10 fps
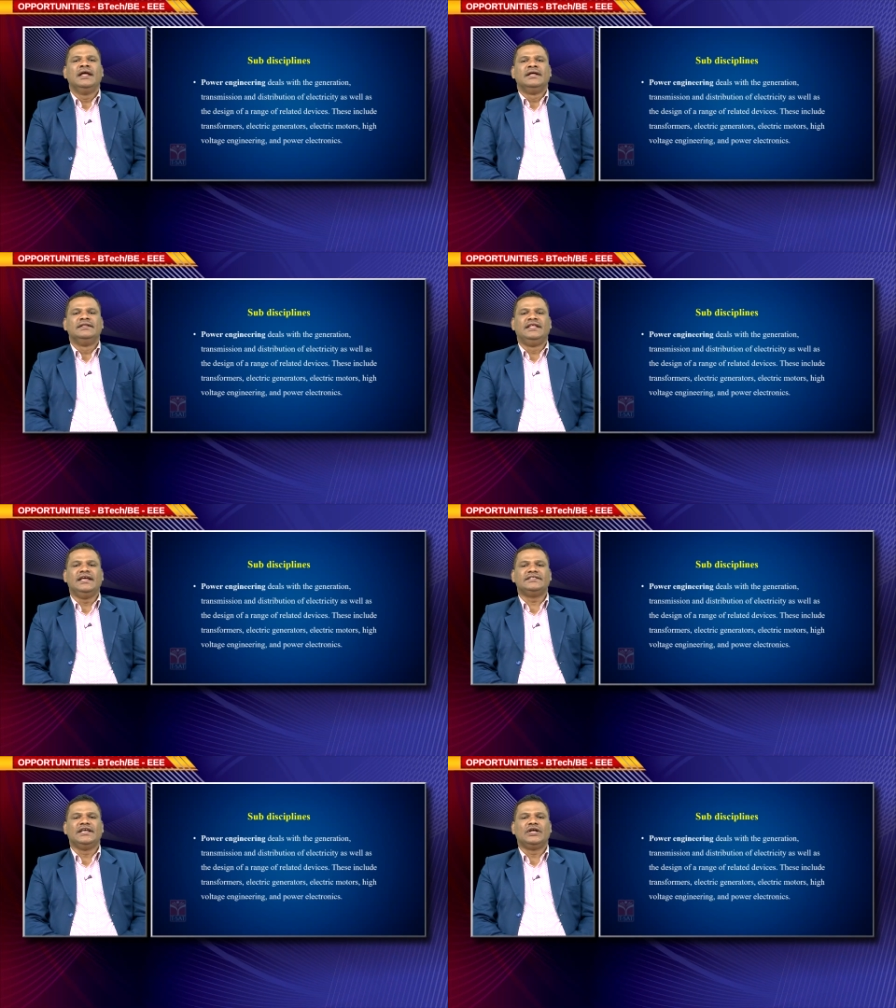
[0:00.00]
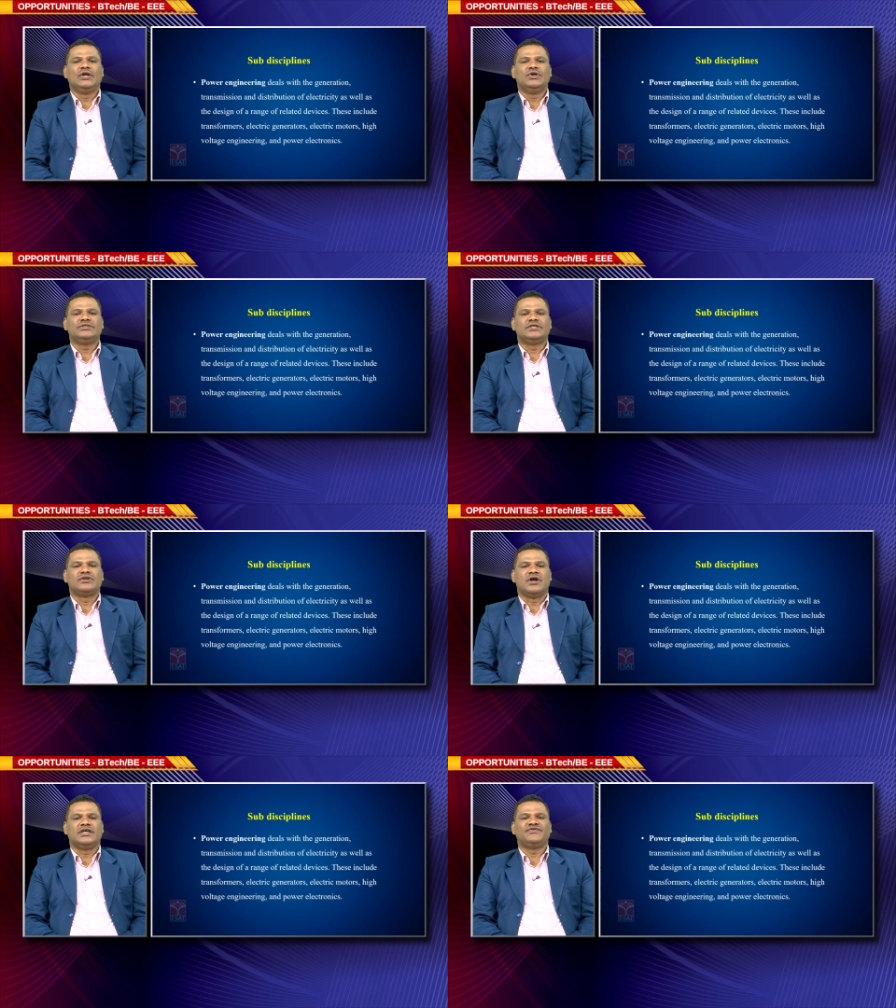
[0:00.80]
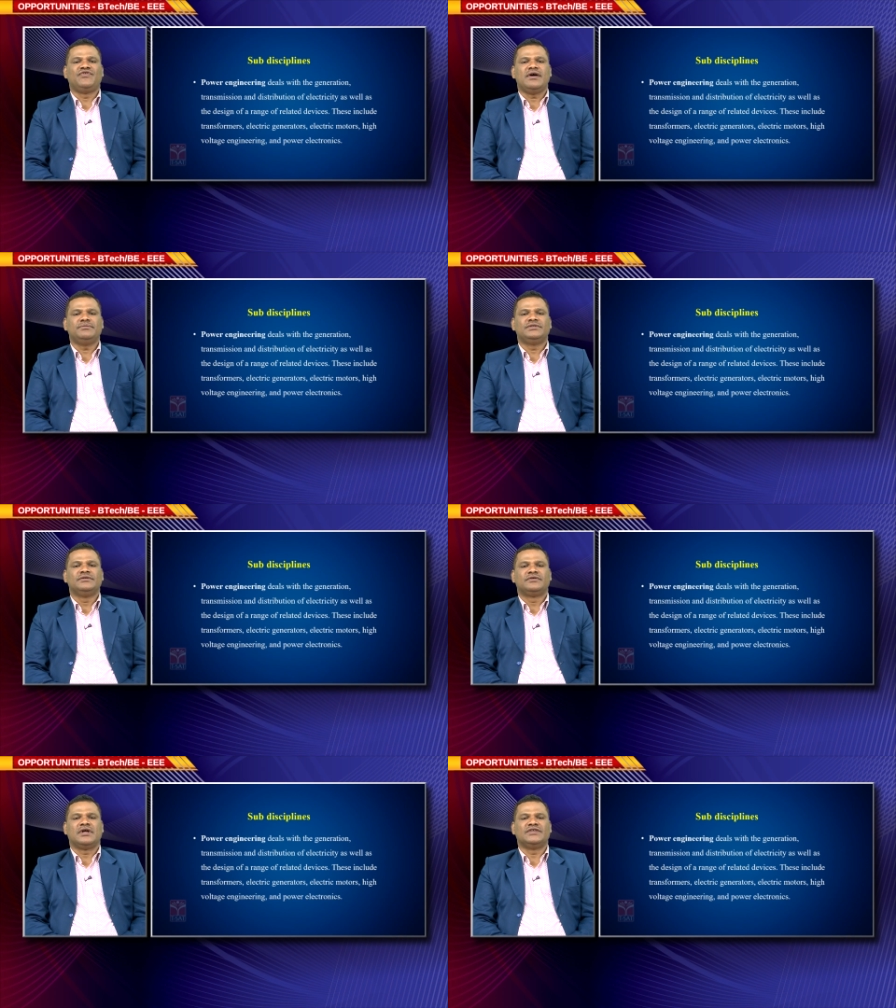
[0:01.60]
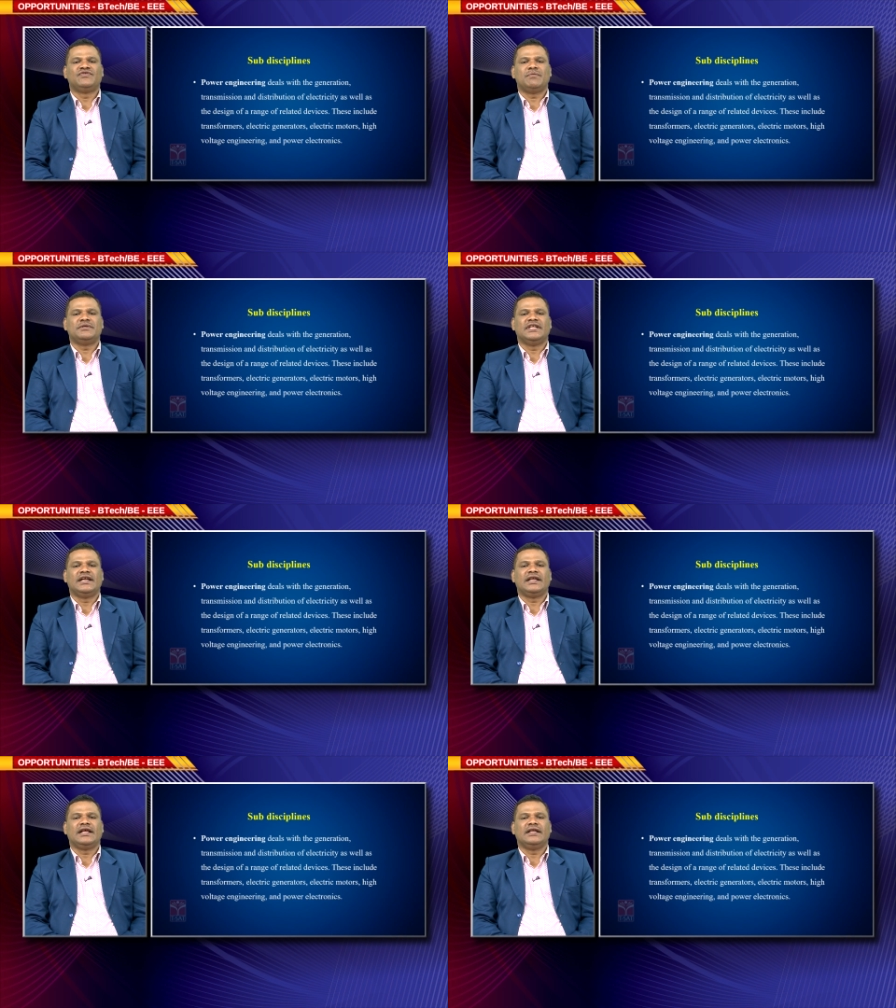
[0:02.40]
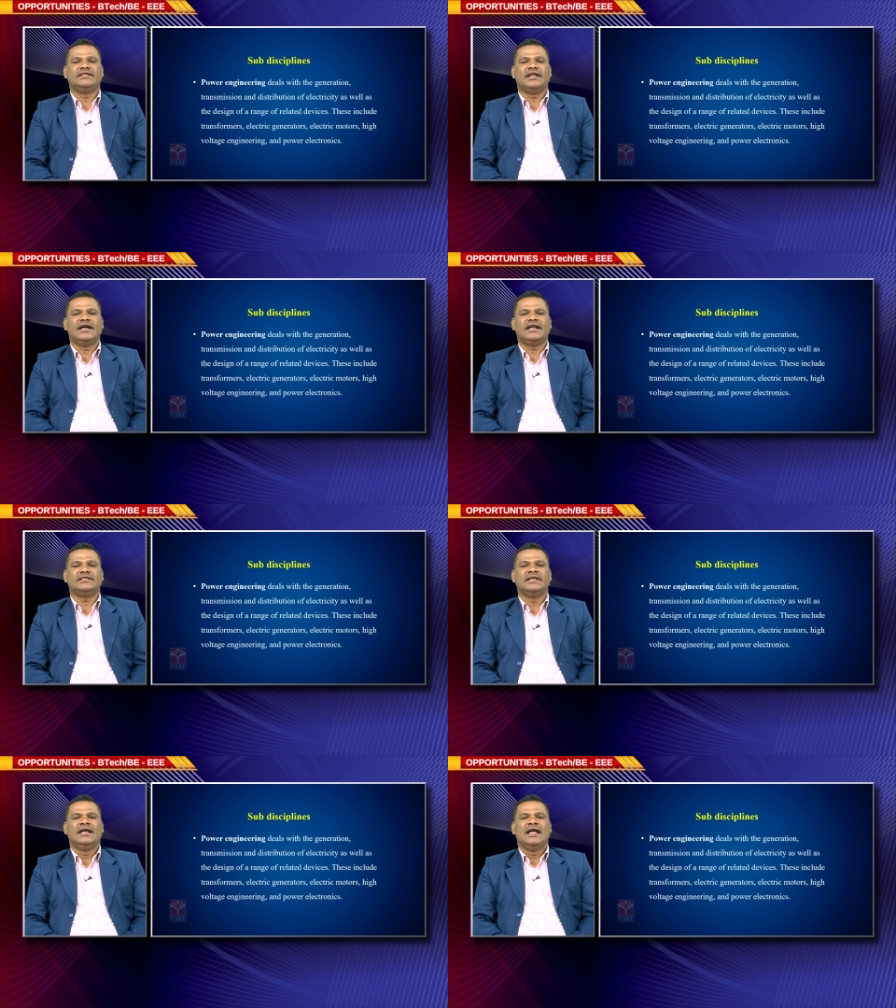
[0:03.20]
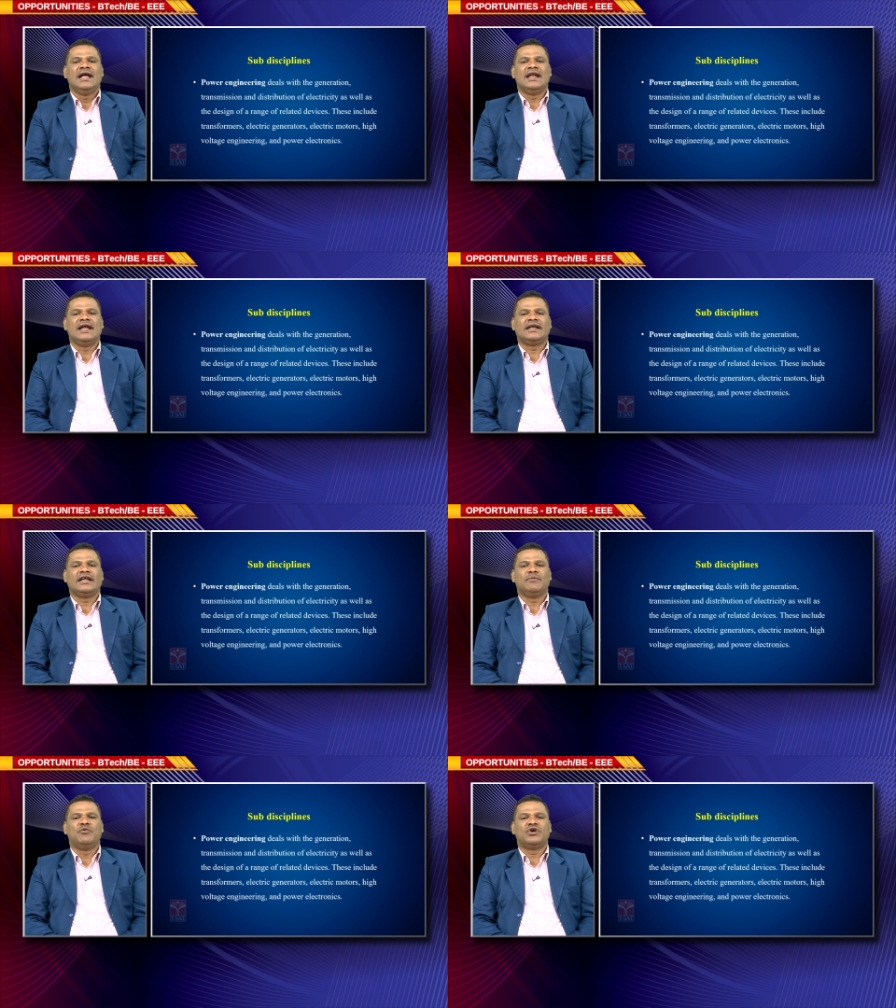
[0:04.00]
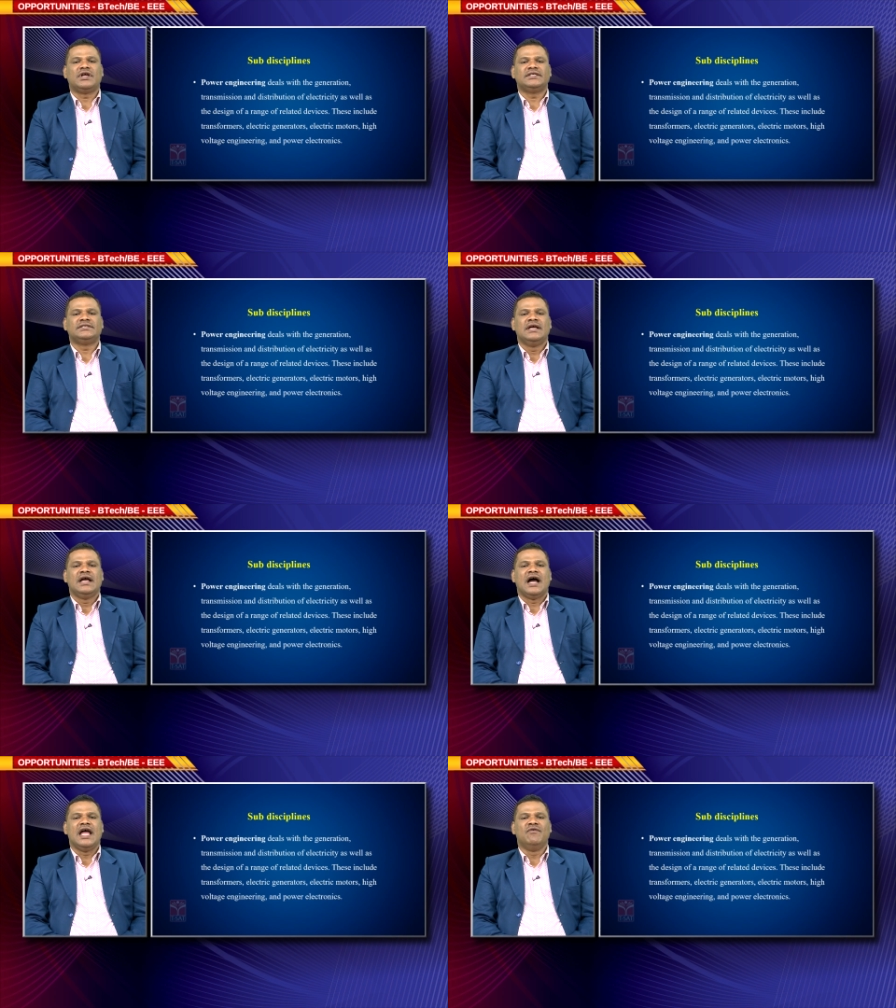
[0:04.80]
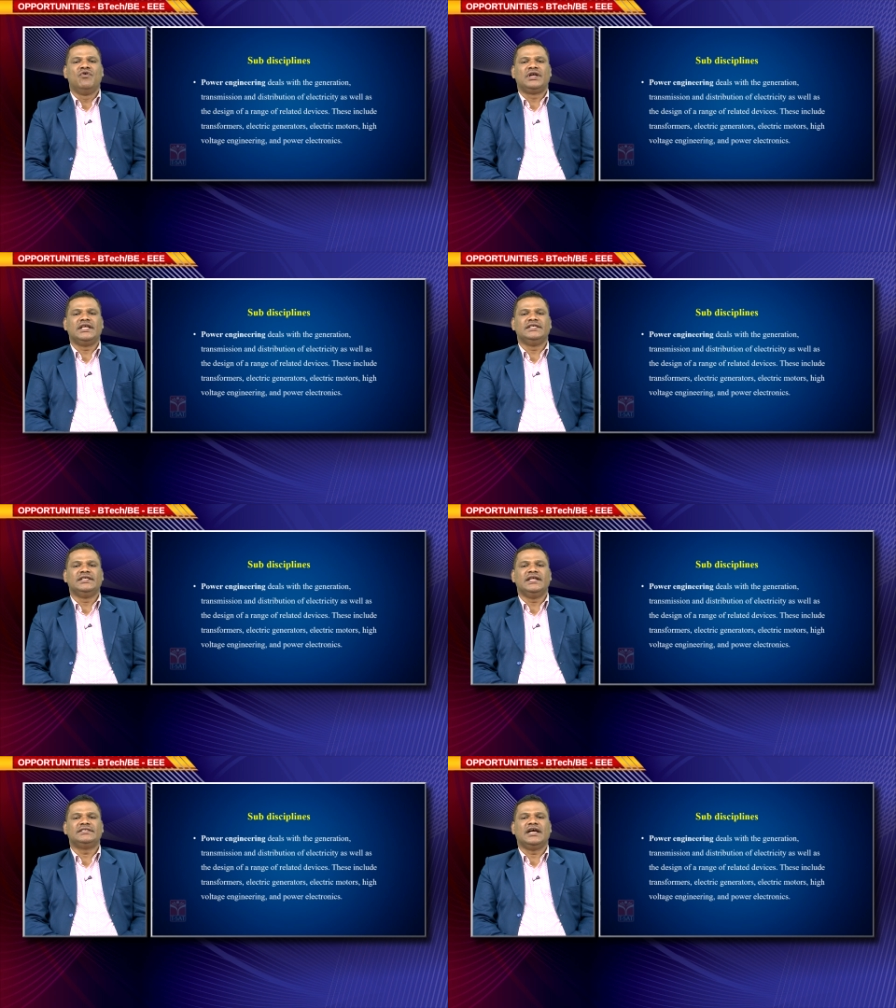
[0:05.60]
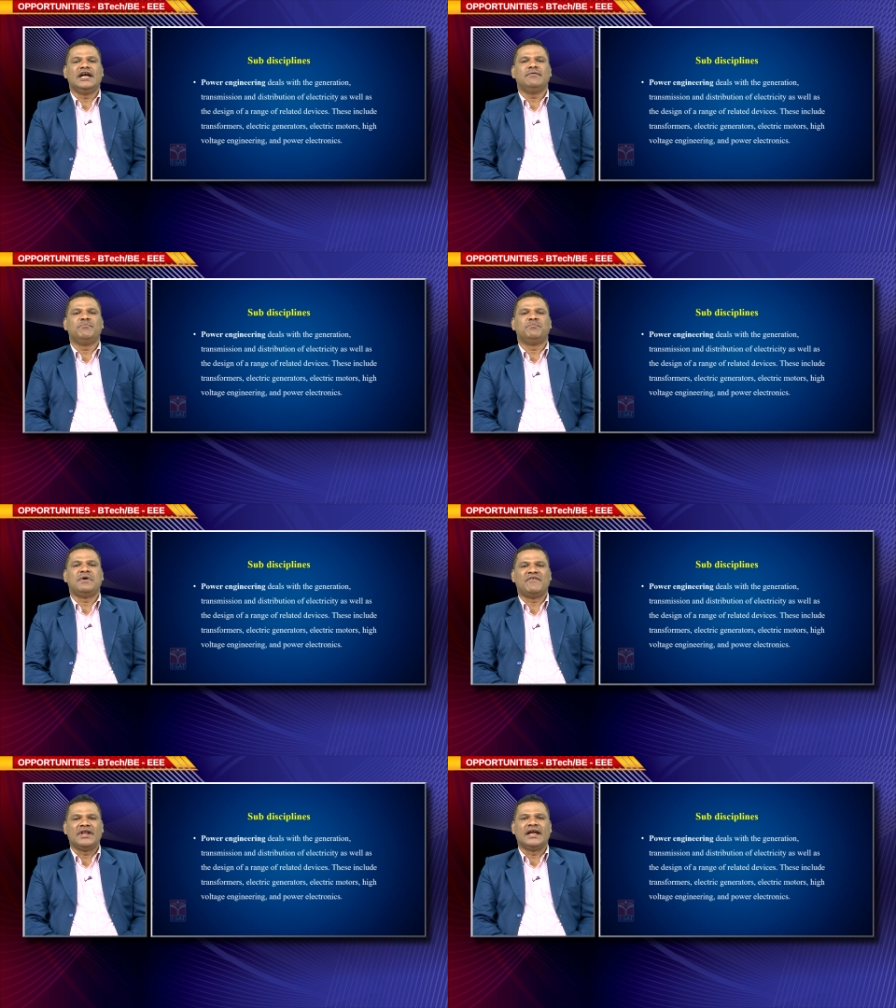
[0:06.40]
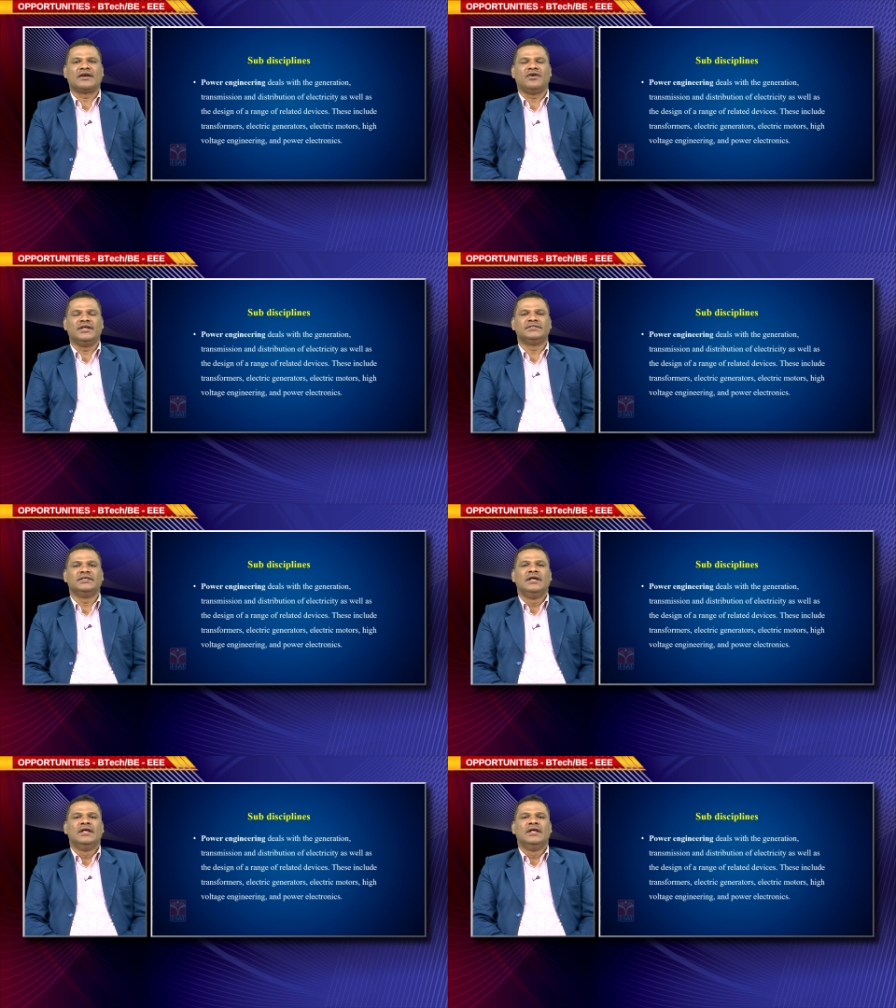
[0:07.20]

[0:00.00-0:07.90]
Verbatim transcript: These includes transforms, transformers, electrical generators, electrical motors, high voltage engineers and power electronics.